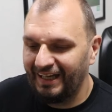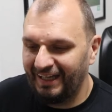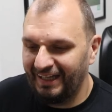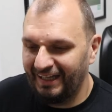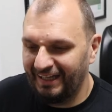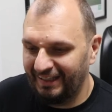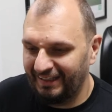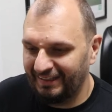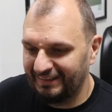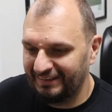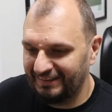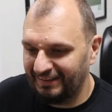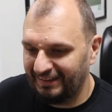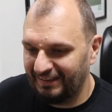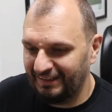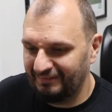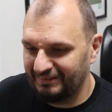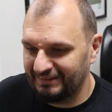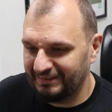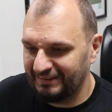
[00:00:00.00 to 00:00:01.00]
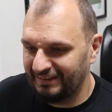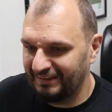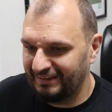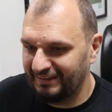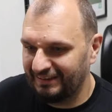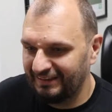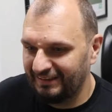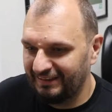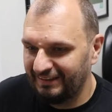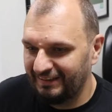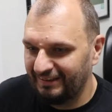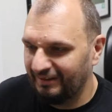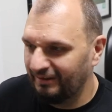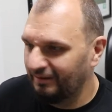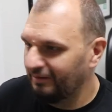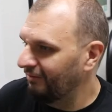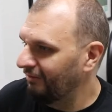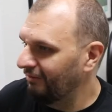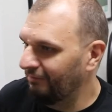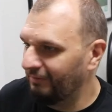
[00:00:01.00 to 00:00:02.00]
And I was like,
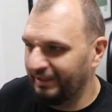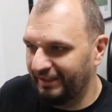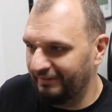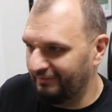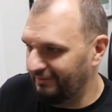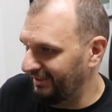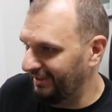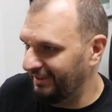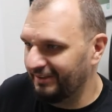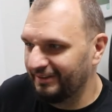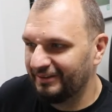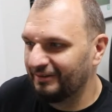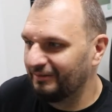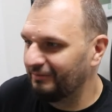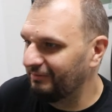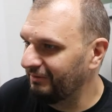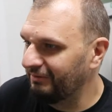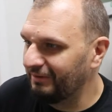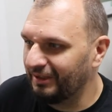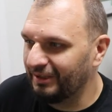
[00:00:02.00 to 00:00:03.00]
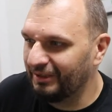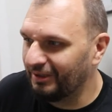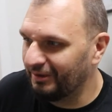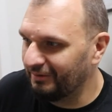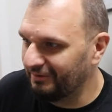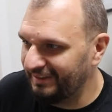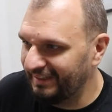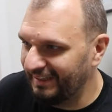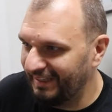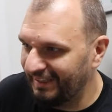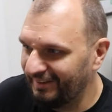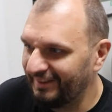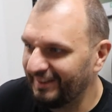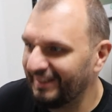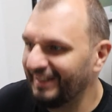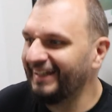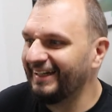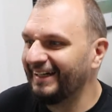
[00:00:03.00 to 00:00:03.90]
whatever, we will go there.